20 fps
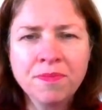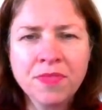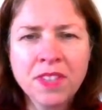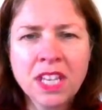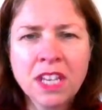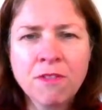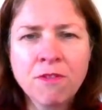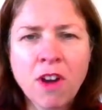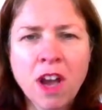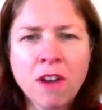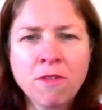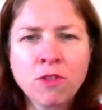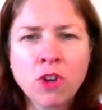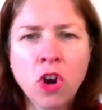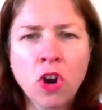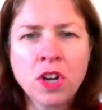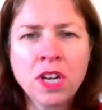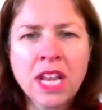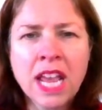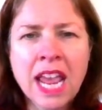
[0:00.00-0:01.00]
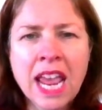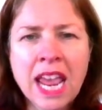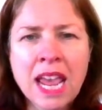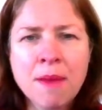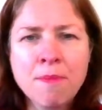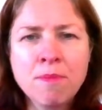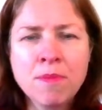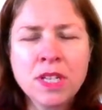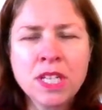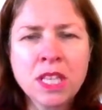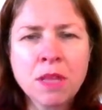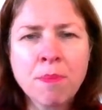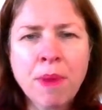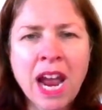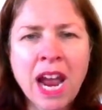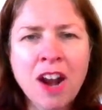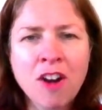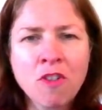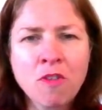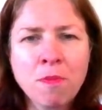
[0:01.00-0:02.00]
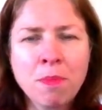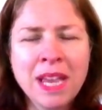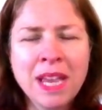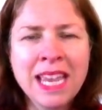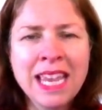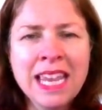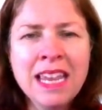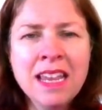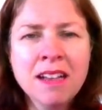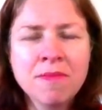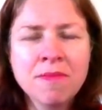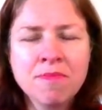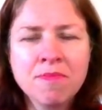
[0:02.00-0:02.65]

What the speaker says: If I've got m to the power of p,